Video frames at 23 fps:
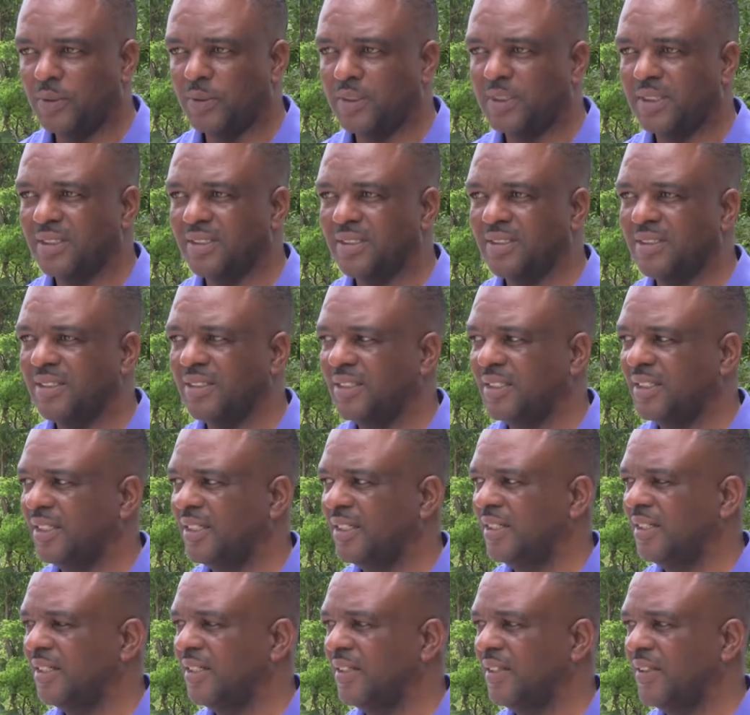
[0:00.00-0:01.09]
was
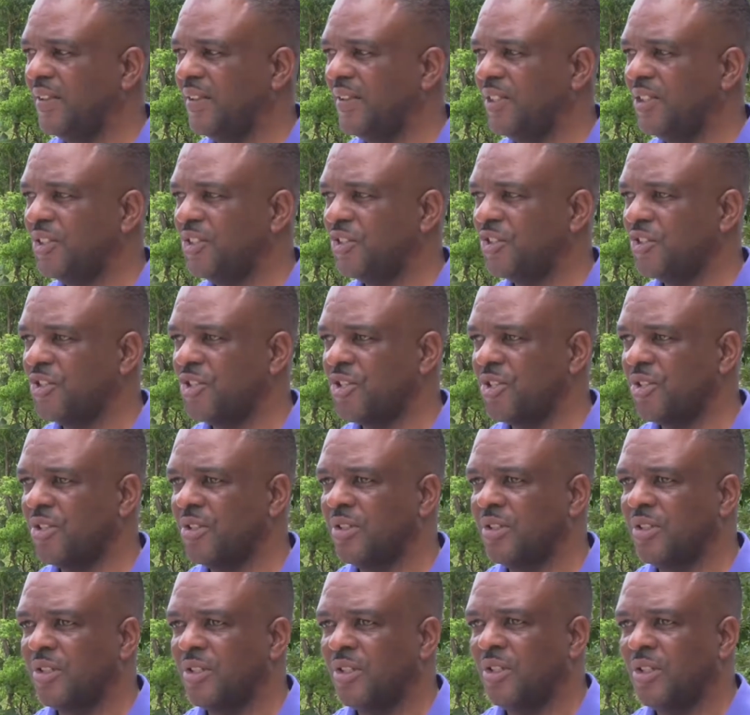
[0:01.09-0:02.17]
earlier this year,
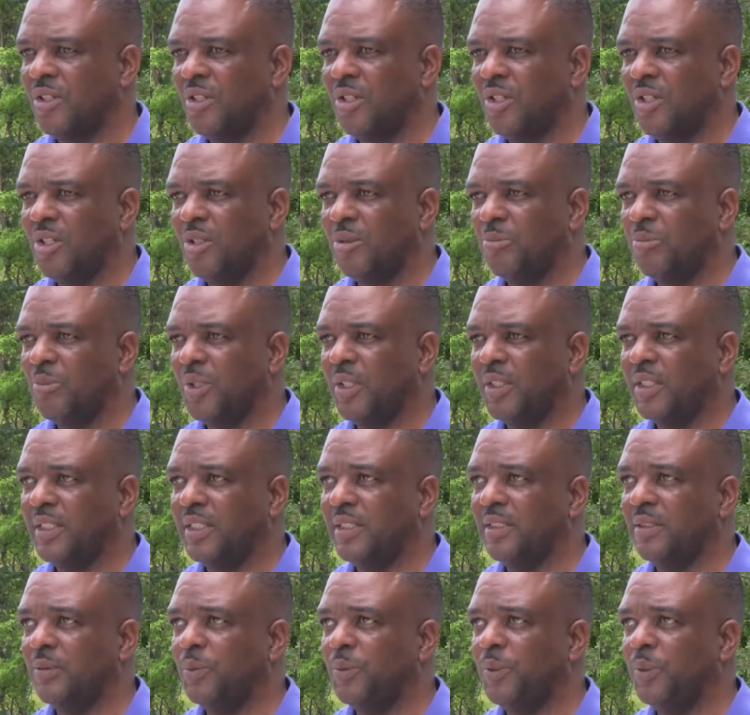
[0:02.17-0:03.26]
but
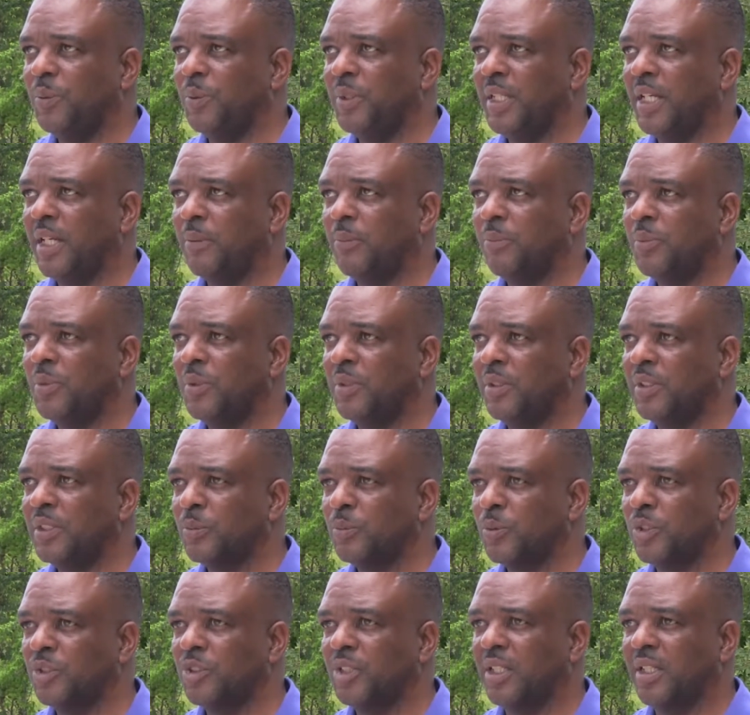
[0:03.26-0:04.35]
we had put this
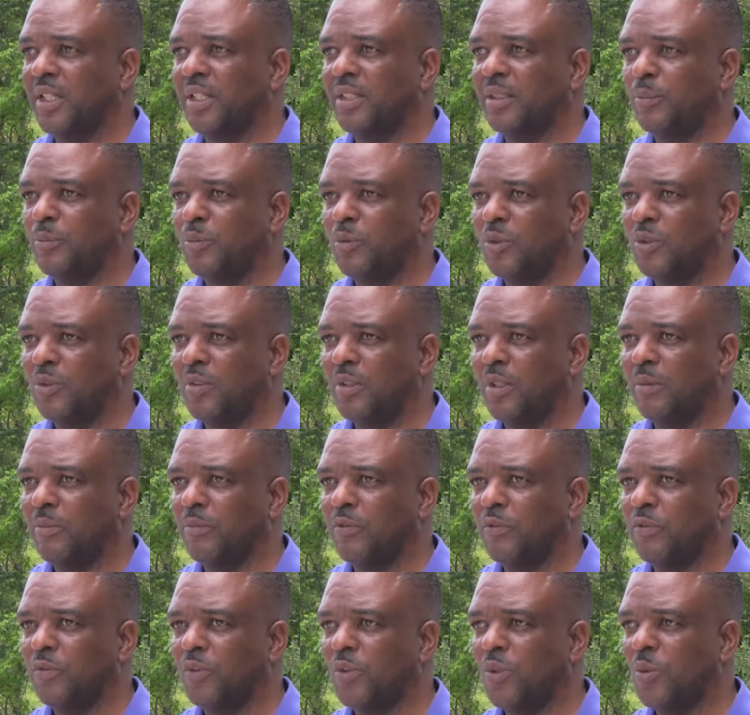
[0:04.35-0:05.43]
project on the
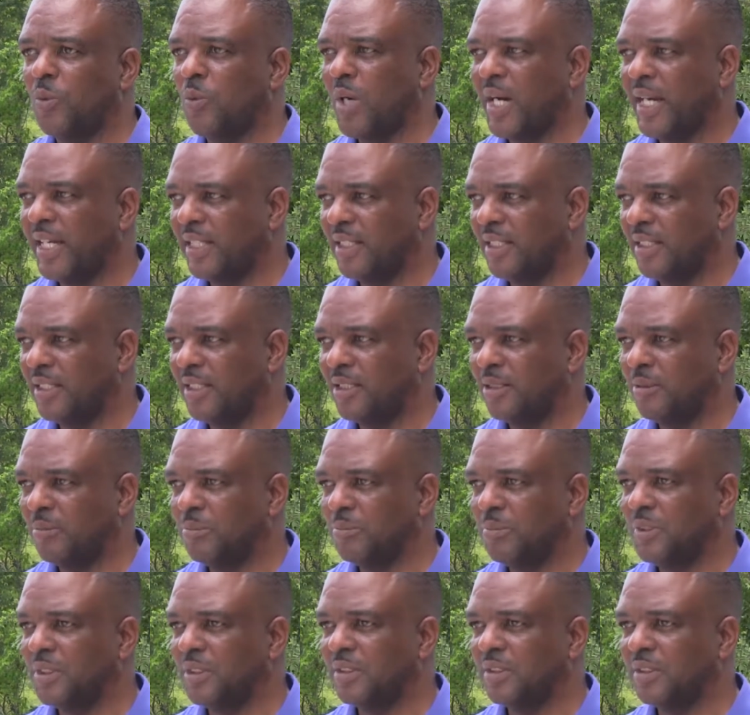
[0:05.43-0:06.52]
program for a while,
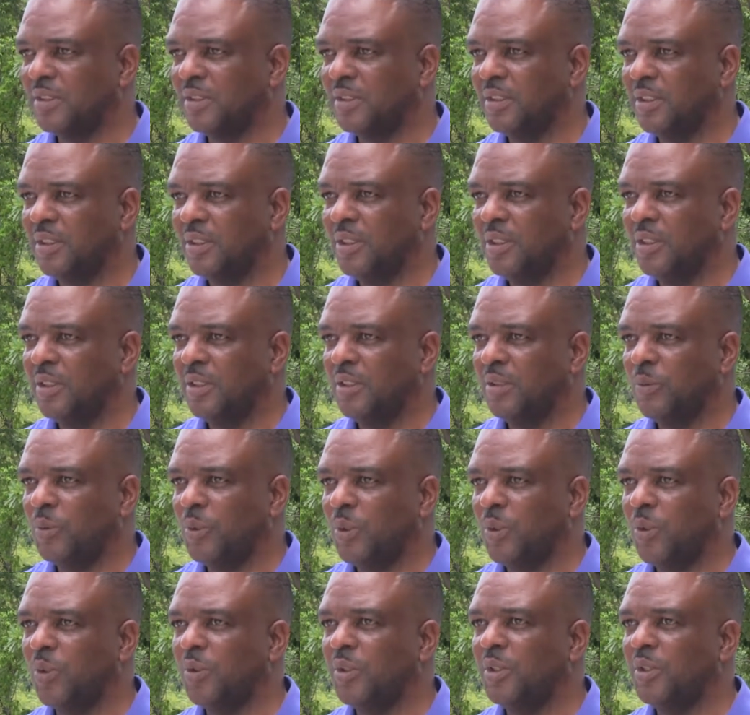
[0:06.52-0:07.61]
but we're
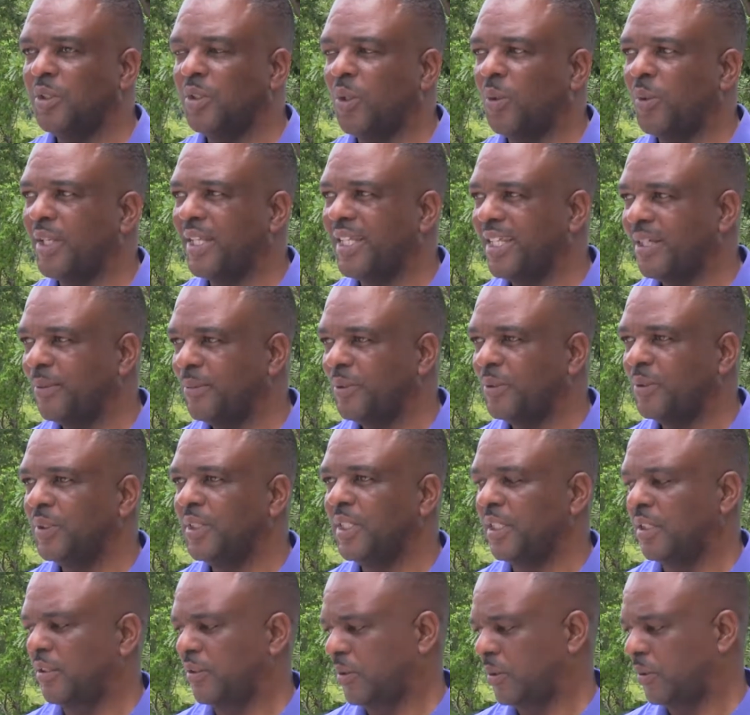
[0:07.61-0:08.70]
only now able to
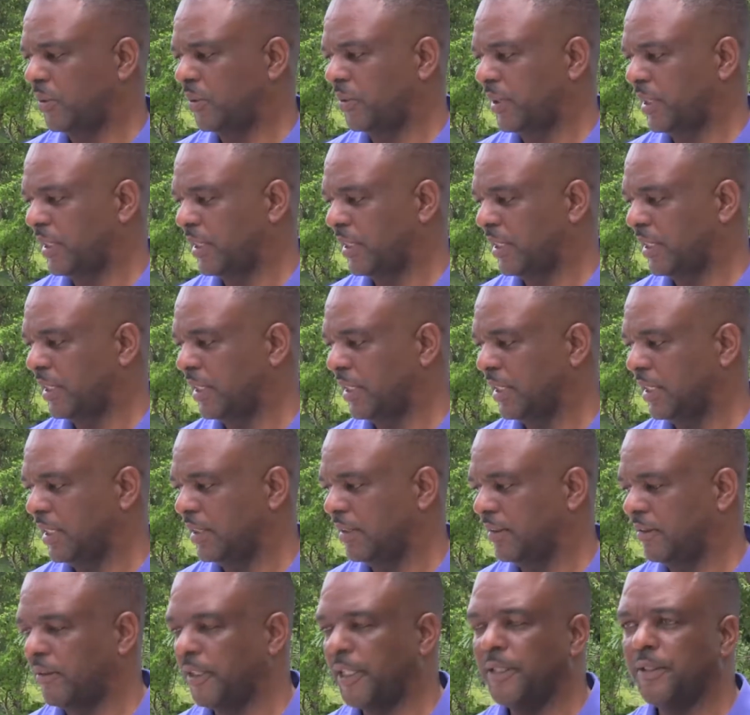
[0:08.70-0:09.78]
get around to it,
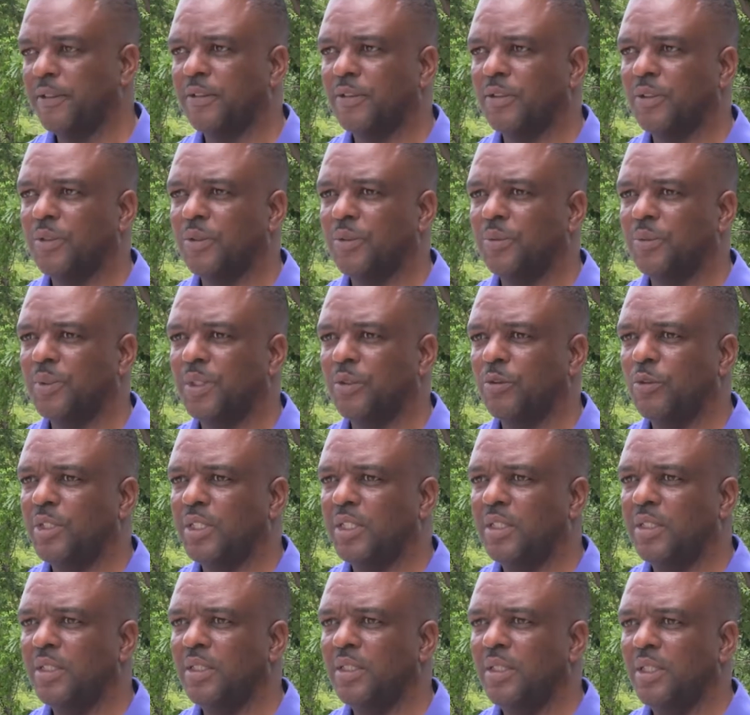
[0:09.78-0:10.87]
right? So we are
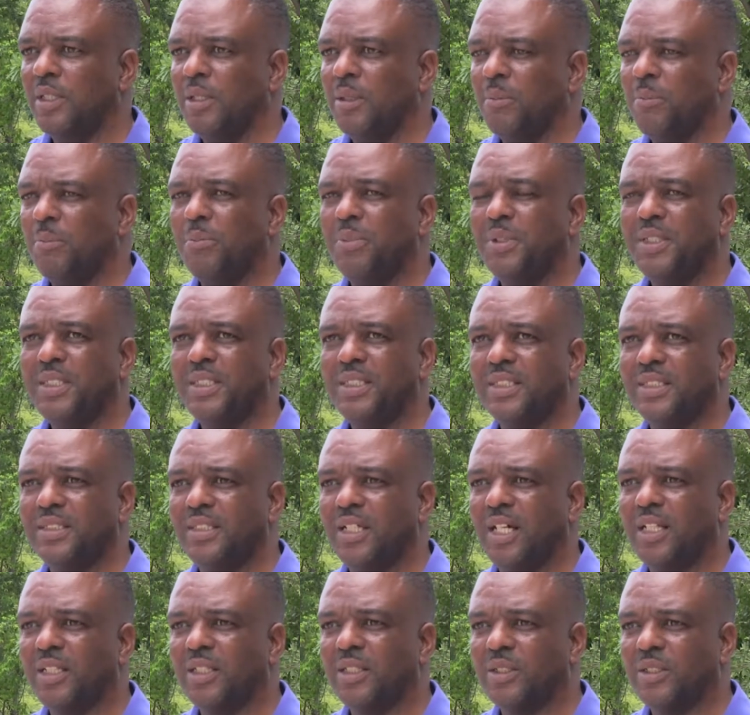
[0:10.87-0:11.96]
really pleased
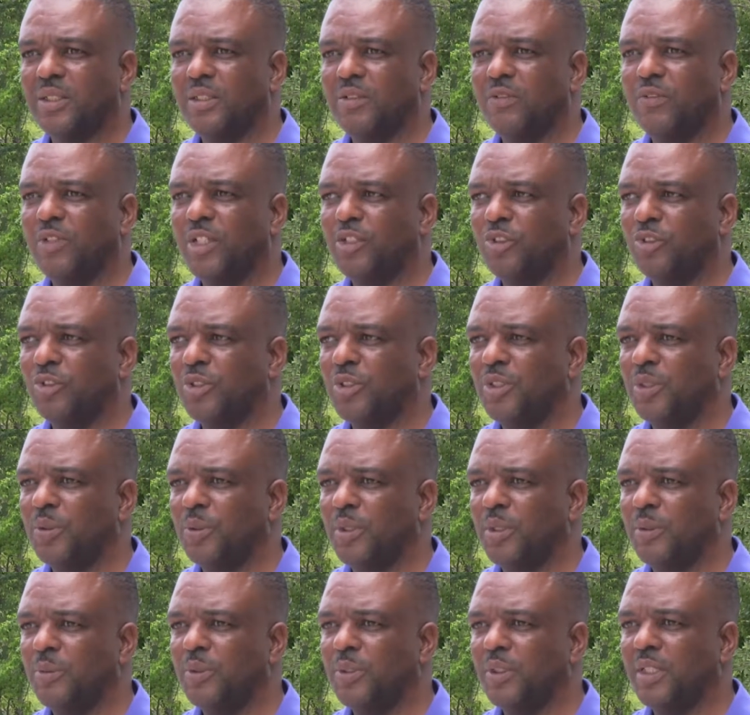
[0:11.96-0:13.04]
that eventually
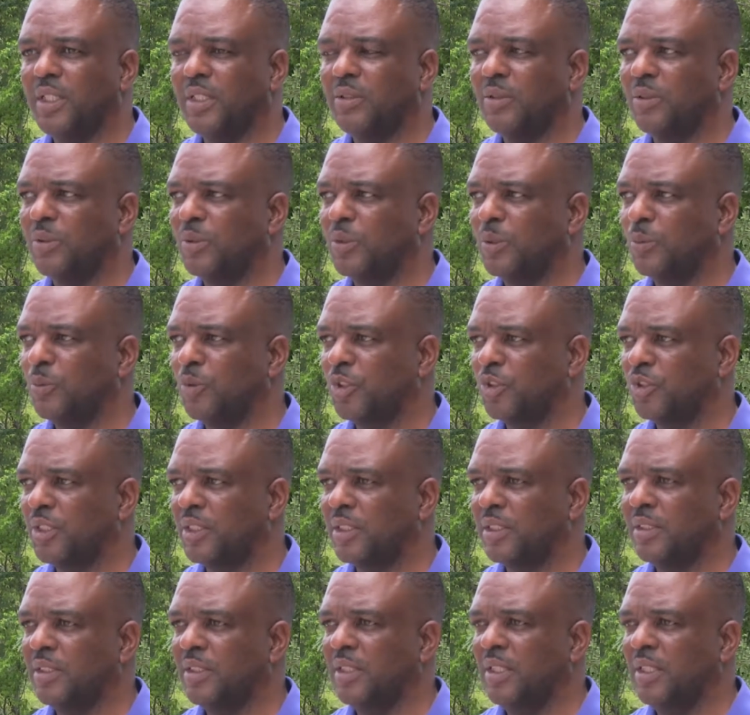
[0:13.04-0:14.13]
we're able to get down to the project,